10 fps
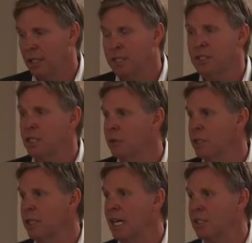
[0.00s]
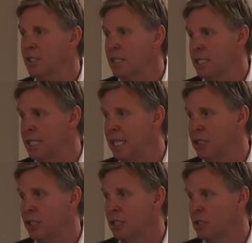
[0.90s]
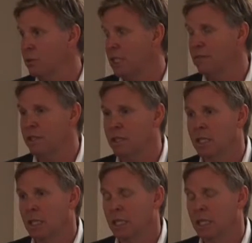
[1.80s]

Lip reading: This is done with conscious sedation, so we give you